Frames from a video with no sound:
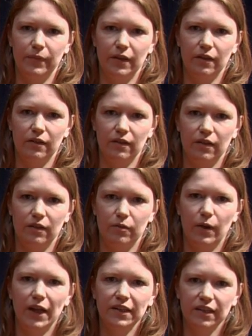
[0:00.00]
the
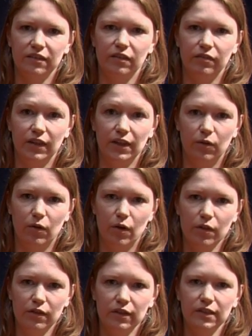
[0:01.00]
writings of legal
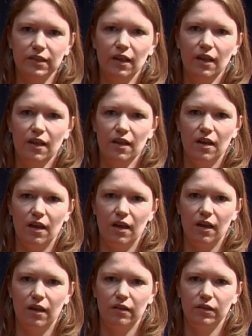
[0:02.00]
authors.
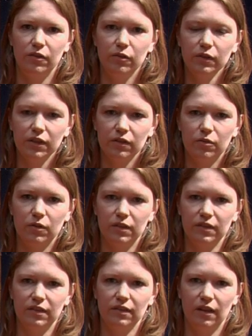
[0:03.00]
During the
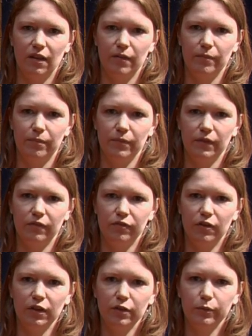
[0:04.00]
course,
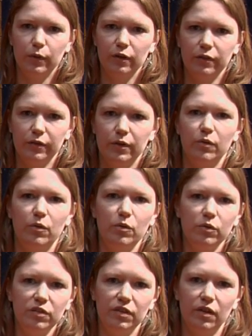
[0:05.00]
furthermore, we will
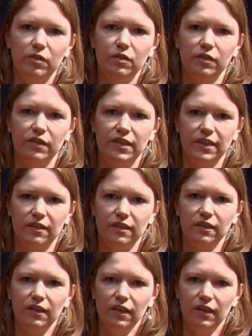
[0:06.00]
also
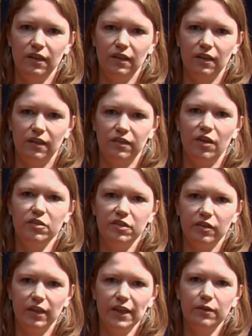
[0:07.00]
consider
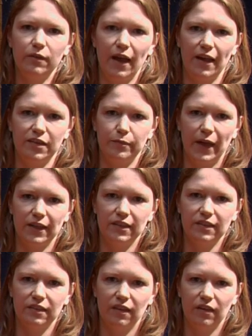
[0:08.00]
socio-legal
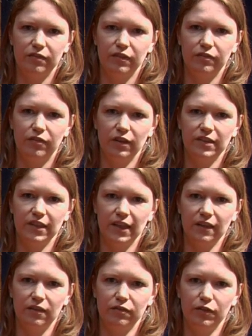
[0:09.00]
aspects of the
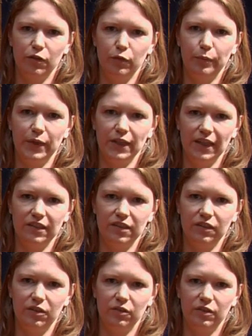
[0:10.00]
functioning of European
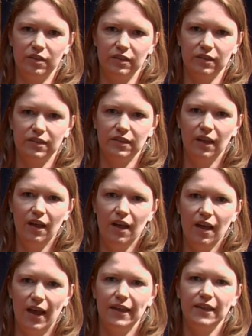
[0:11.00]
institutions.
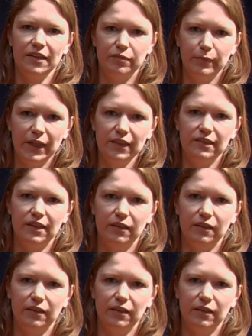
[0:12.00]
And this means